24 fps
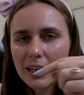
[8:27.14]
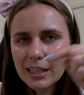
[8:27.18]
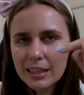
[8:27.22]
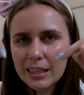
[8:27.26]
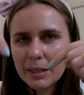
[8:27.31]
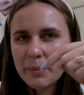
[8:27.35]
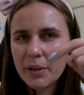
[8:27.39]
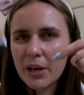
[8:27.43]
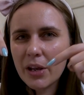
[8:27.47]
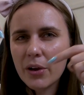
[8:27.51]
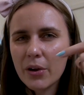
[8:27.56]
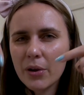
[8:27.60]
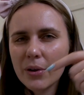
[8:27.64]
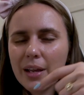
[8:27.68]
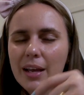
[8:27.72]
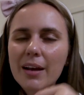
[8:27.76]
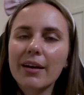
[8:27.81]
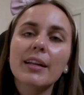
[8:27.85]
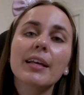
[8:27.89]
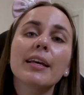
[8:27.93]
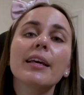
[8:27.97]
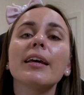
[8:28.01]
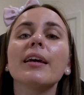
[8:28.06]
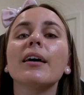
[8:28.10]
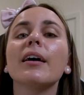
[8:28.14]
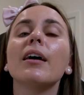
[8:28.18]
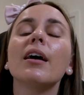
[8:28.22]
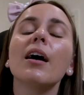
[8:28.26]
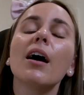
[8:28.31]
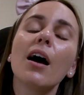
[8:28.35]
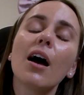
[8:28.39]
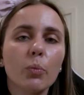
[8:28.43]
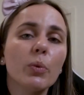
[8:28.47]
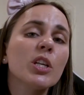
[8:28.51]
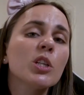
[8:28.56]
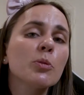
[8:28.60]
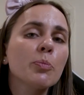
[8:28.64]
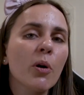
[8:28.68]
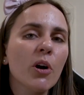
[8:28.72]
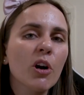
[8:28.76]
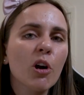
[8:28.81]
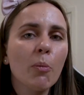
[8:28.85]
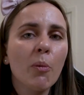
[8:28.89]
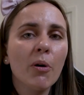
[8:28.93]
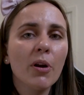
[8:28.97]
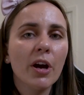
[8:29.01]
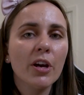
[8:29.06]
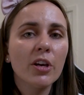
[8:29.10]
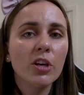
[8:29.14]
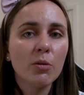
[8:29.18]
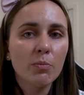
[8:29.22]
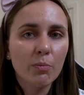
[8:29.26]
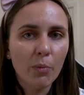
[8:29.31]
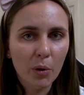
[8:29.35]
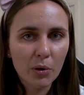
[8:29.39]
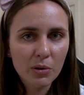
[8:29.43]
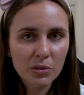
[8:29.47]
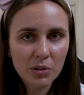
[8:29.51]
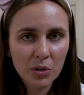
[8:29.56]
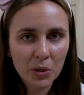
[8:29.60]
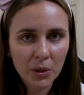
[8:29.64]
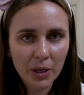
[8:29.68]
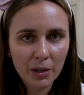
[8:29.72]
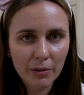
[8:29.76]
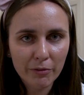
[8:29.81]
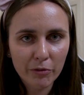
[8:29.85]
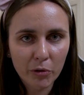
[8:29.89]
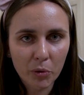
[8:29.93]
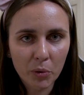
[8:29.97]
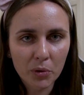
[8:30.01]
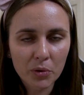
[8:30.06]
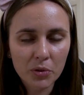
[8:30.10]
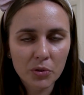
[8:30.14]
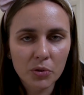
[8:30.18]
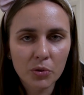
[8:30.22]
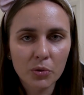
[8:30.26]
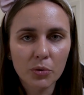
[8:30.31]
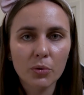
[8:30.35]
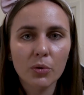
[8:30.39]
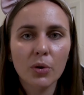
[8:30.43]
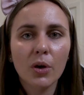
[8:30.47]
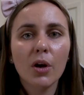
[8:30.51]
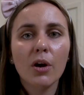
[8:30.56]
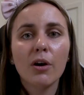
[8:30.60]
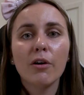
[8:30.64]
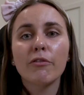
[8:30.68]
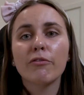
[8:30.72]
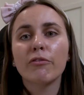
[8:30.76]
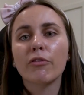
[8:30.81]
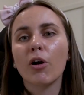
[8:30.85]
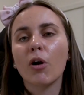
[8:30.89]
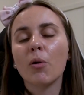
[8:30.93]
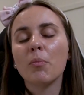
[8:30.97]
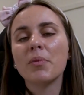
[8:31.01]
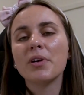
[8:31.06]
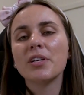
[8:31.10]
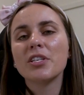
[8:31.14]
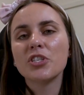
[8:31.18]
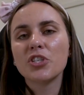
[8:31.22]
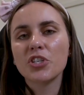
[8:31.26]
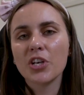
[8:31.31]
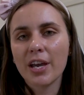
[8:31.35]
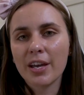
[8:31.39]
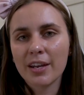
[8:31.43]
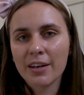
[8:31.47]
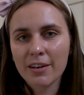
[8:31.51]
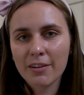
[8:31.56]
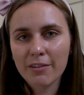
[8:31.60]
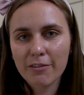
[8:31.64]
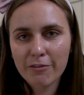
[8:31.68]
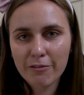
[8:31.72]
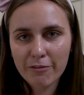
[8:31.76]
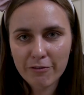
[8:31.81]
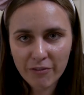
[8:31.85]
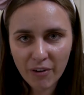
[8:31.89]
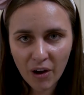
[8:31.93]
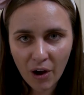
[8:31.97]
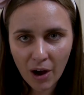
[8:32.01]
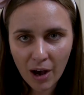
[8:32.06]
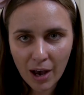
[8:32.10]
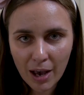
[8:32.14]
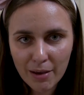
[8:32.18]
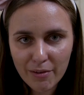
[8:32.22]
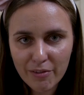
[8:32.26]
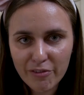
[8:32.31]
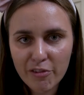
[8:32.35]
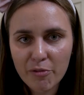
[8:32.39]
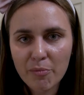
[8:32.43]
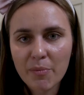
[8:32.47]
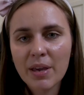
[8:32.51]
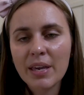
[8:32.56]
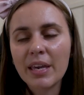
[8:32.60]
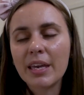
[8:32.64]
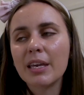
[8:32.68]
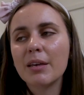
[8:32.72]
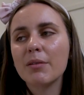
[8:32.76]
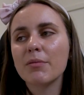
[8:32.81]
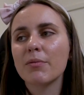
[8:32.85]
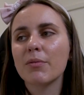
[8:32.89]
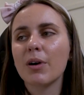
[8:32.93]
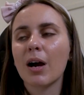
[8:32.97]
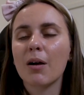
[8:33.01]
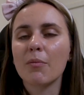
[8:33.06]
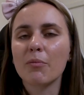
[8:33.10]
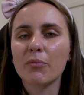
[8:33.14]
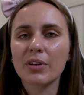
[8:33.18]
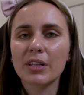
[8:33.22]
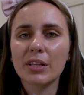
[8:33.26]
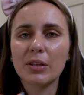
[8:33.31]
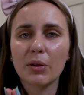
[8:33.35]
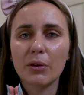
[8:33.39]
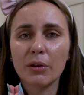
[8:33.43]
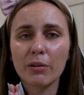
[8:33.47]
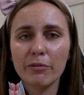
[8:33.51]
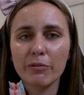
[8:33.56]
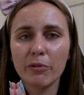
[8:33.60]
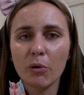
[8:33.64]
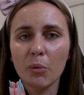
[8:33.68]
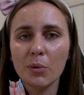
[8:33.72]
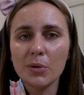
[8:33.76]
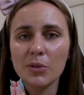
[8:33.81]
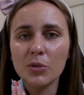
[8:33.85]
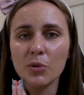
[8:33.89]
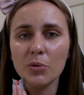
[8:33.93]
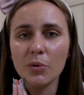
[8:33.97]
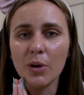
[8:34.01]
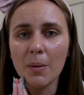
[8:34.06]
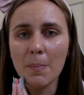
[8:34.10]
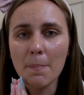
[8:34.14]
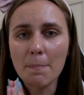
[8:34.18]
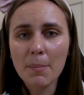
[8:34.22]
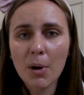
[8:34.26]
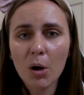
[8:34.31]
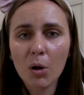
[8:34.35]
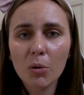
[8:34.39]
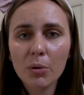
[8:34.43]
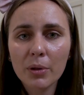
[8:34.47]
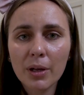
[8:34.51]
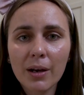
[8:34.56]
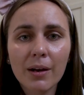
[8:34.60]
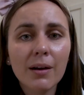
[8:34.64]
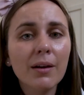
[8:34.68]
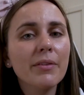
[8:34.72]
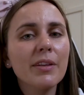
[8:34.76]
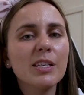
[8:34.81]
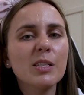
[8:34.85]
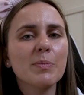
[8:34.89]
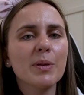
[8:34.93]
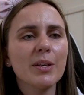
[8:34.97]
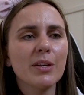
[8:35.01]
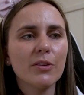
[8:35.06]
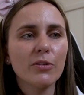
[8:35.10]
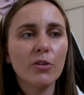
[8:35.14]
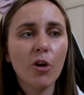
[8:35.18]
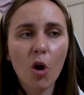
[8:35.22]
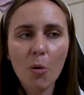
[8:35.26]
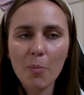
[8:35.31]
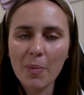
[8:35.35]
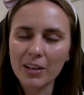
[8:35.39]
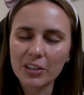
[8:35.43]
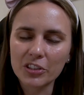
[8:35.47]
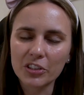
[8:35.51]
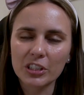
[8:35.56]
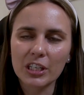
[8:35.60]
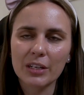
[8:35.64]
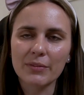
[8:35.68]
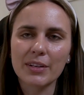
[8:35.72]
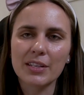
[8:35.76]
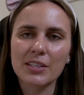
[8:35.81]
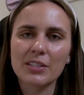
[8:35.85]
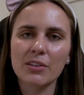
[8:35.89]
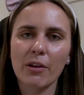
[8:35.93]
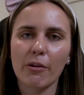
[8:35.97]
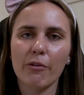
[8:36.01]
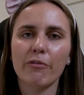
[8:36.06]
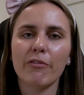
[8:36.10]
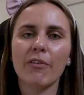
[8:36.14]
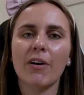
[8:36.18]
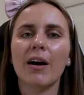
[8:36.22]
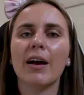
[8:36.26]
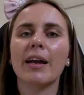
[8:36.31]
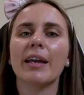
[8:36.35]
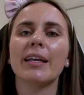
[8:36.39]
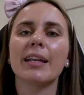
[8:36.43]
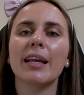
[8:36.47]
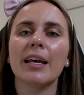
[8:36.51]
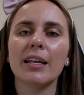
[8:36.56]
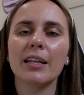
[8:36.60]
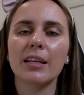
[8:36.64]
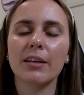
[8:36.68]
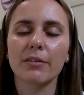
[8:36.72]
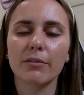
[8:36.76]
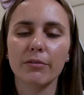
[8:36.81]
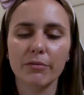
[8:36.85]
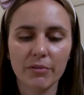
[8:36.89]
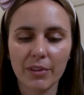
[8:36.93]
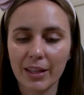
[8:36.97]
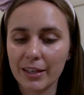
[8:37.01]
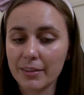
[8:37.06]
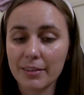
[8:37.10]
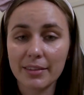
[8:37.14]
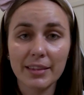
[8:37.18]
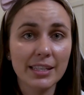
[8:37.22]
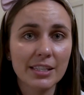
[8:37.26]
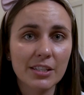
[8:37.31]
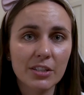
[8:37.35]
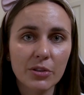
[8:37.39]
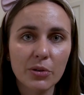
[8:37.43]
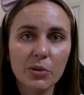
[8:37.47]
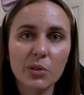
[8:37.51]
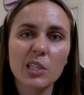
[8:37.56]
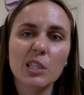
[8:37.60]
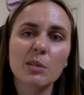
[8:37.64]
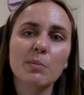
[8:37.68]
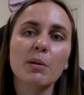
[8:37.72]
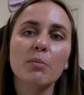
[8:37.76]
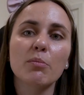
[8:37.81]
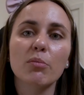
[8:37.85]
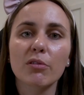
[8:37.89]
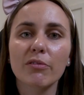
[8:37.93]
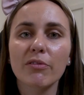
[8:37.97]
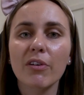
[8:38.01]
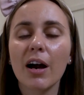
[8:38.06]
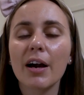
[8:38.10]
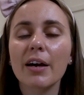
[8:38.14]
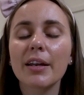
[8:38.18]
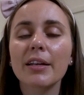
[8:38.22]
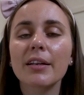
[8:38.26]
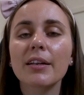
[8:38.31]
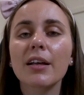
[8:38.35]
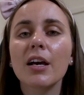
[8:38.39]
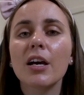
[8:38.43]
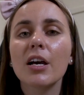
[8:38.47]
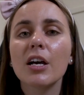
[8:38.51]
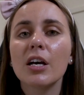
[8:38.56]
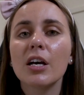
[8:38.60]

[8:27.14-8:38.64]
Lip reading: Let me know down here, which Pokemon are you most looking forward to from Gen 5. For me, I'm really looking forward to Emolga. There's been no mention of it so far in any of like this news that's been provided.